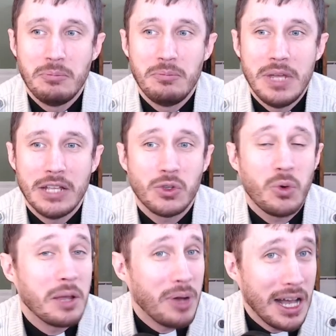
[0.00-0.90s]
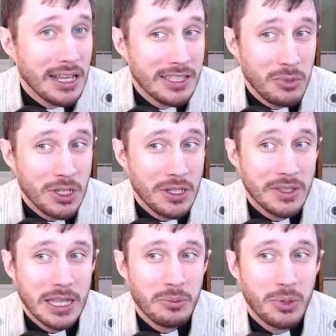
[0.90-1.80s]
It's quite possible
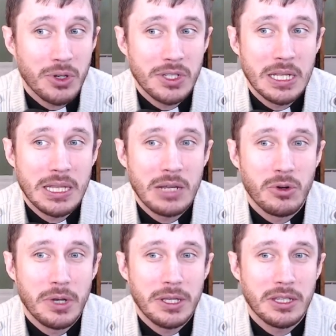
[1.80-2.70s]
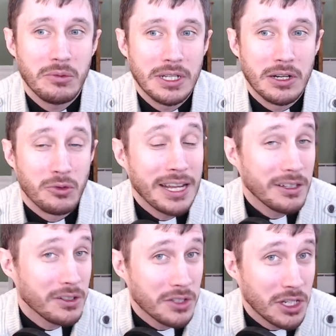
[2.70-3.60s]
that the person that they were with, it was an
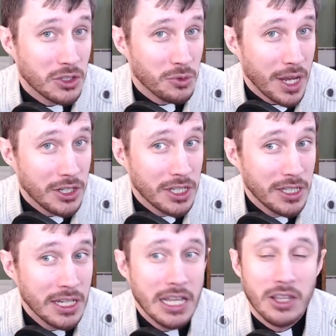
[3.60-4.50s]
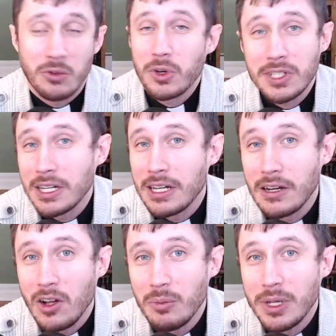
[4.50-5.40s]
irregular situation. There wasn't an
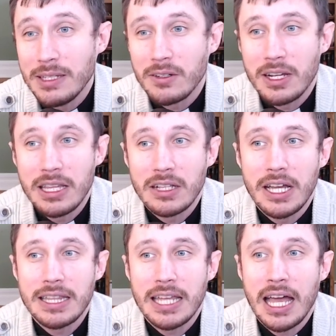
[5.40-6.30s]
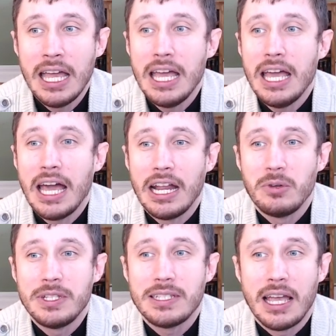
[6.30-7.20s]
annulment or anything like that. And I
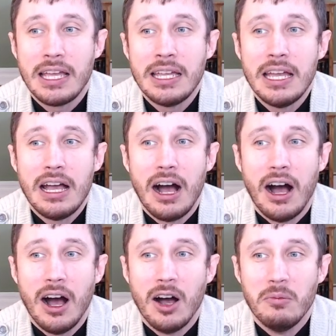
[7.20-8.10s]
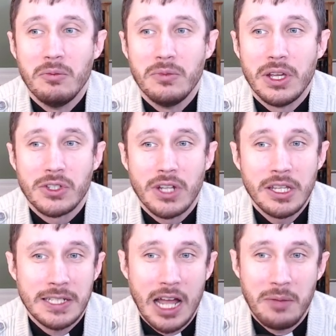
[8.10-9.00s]
would say there's
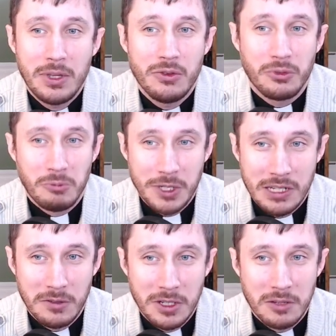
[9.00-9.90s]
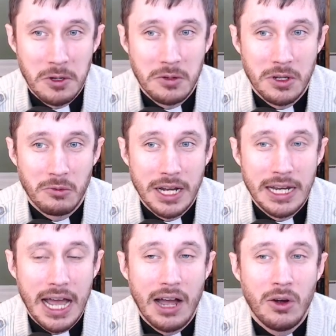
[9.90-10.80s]
nothing stopping you from receiving communion right
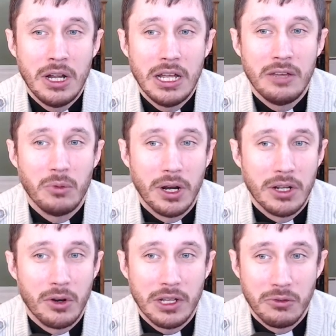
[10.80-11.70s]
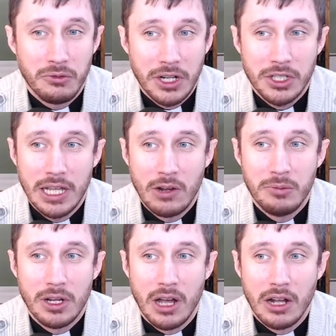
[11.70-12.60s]
now. If you want to go to confession, that would
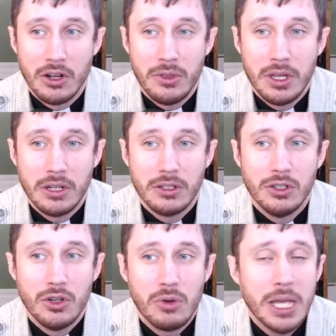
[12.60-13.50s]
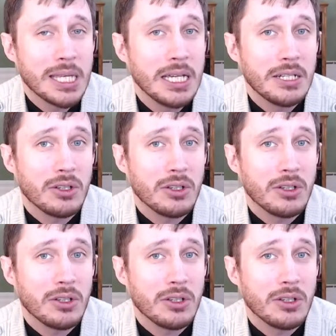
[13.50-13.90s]
be a good thing to do, I think.